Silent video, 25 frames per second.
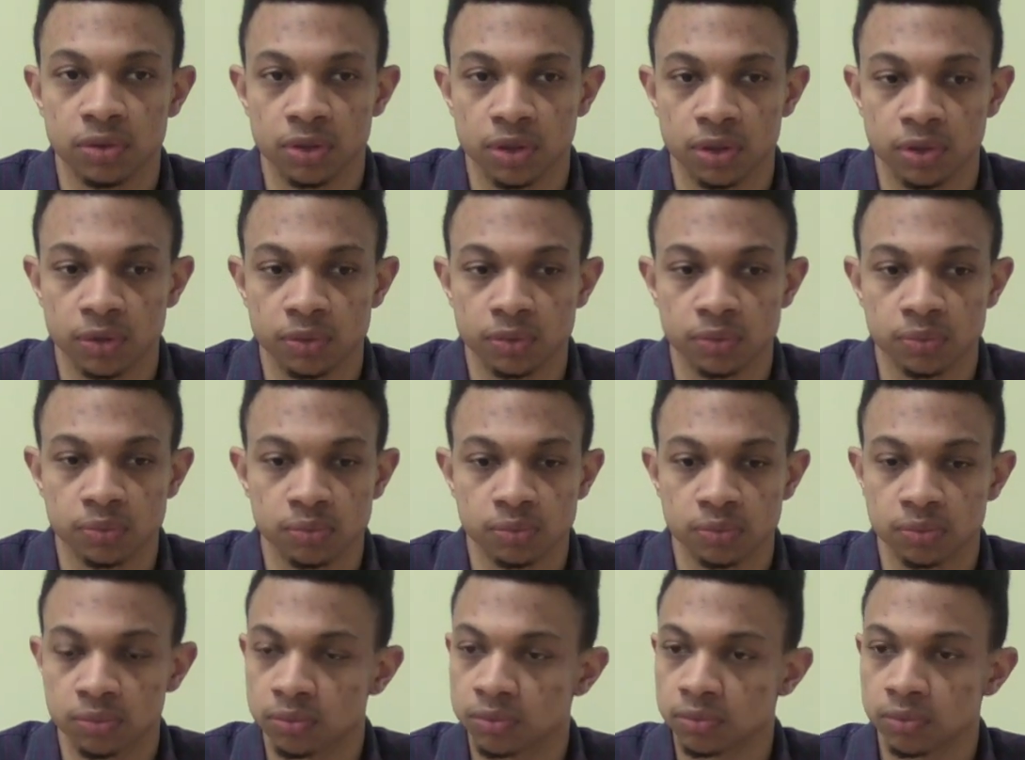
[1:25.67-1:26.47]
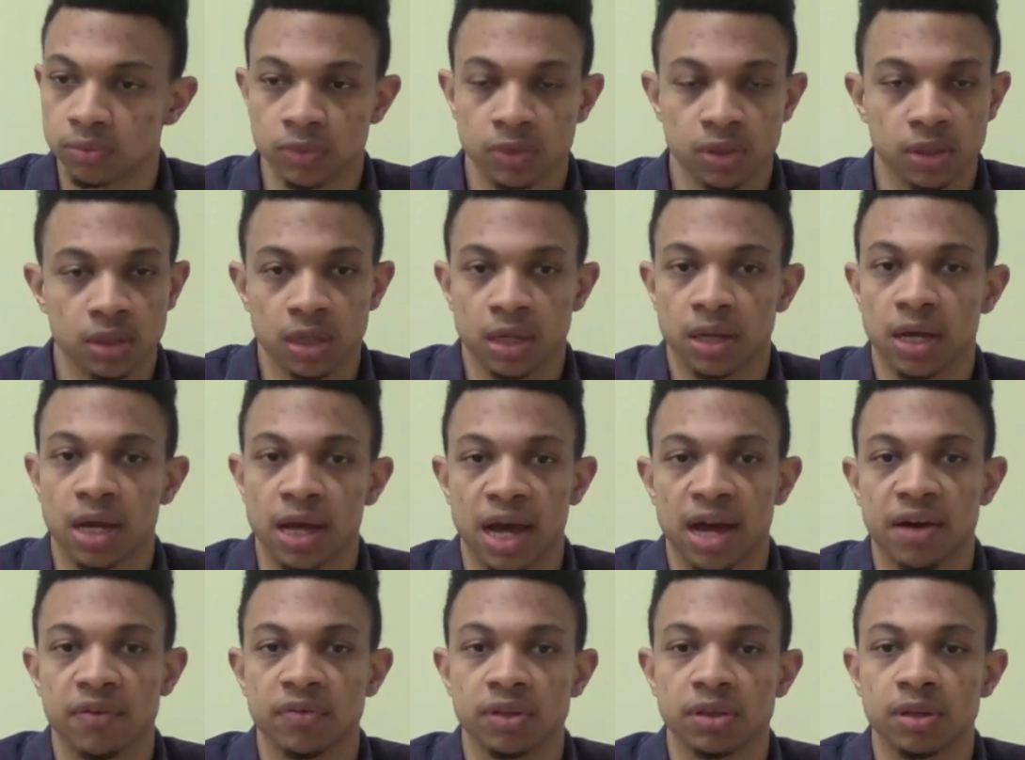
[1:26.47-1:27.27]
you know,
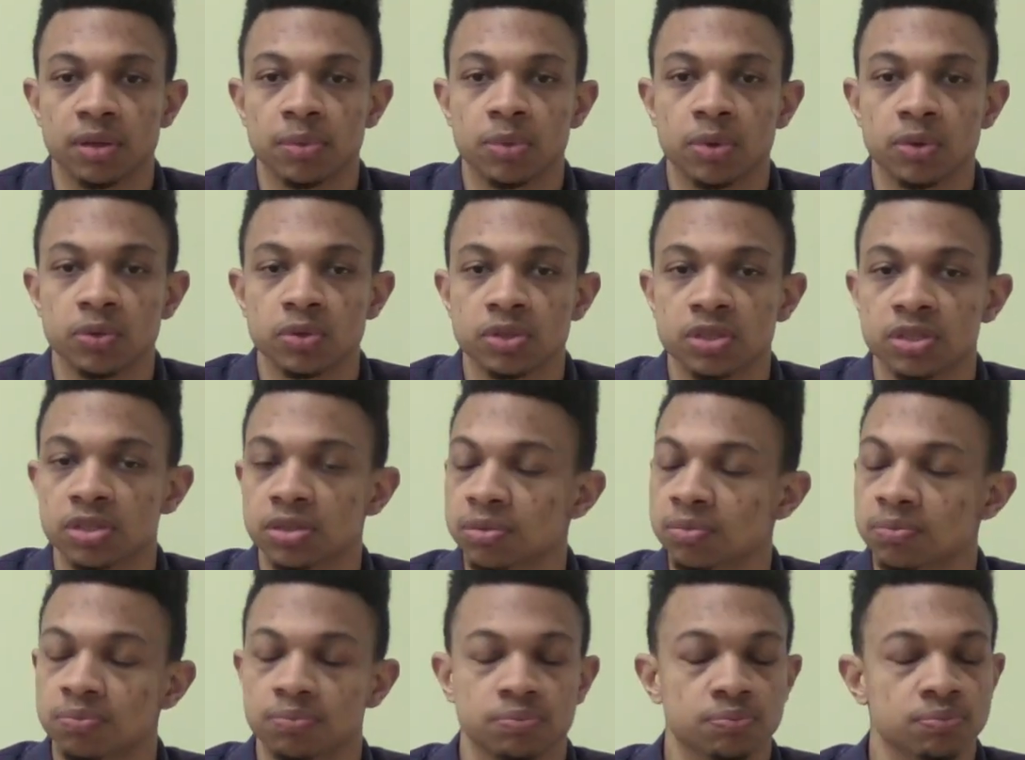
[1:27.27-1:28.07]
having the most